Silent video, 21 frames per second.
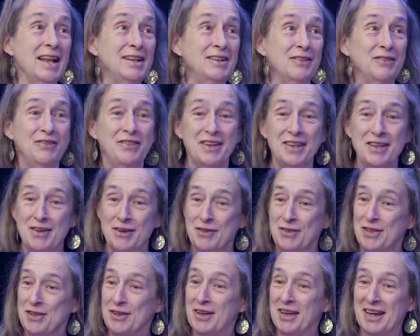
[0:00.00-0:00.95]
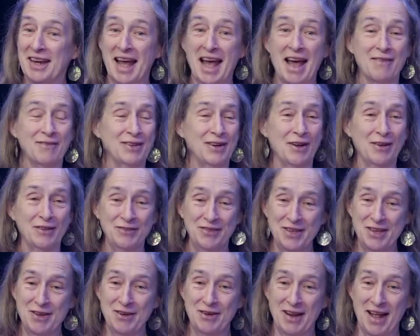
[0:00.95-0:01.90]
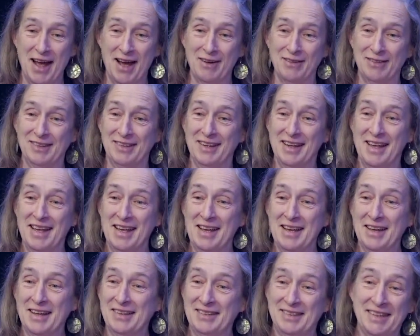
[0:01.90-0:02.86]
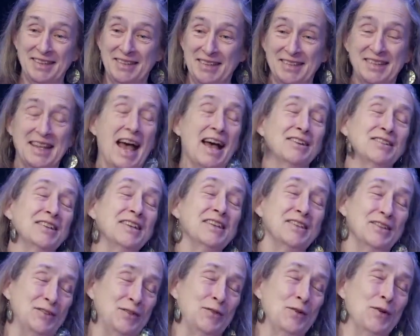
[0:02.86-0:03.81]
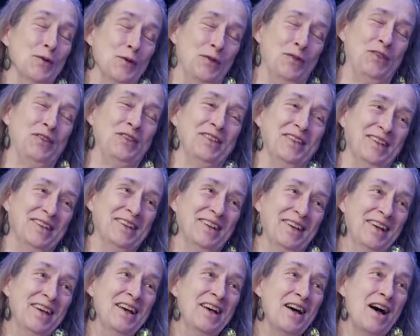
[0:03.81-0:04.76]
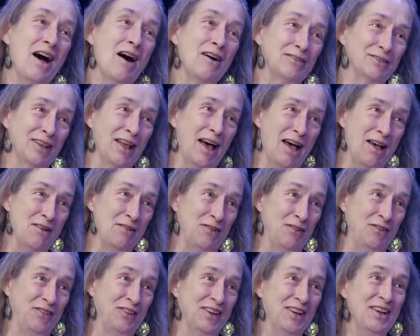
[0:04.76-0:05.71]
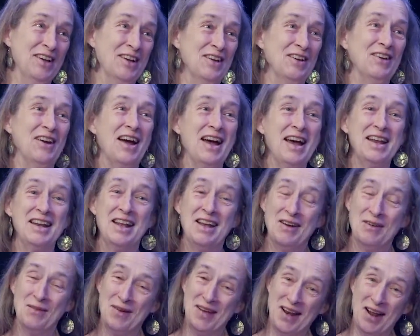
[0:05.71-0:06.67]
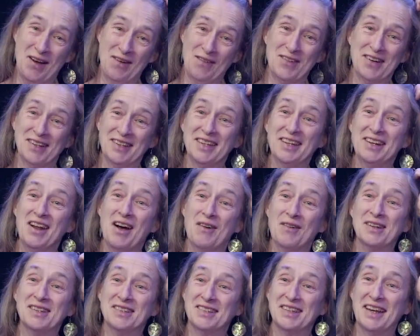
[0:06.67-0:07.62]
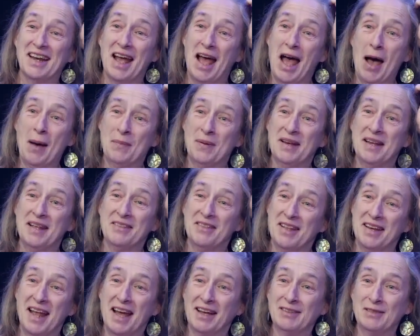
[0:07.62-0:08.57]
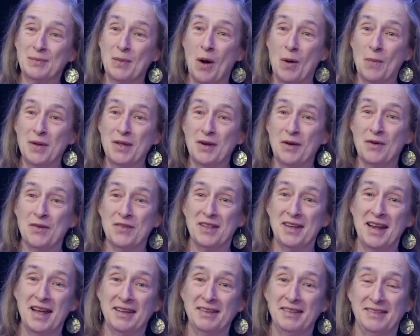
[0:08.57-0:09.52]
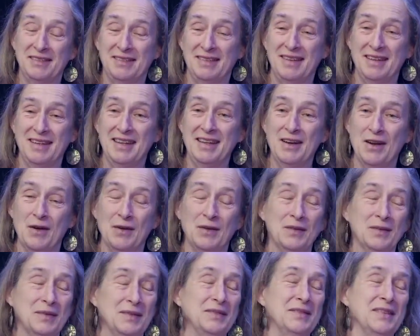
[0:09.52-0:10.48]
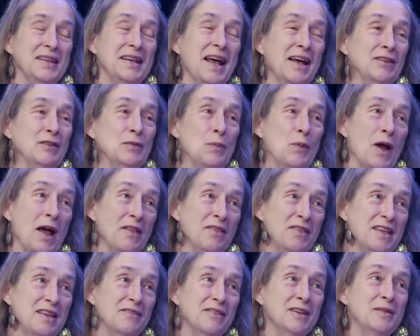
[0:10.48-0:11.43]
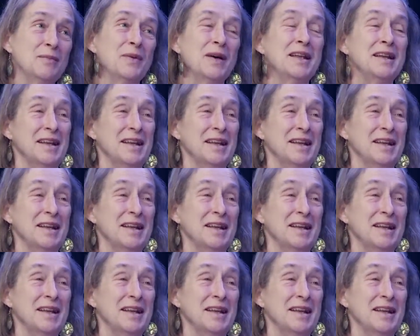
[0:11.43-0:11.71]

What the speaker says: Not to figure that you're going to have it all figured out. Because this is actually the truth of life, right? We don't really know what's going to happen in the next moment, or the next breath even.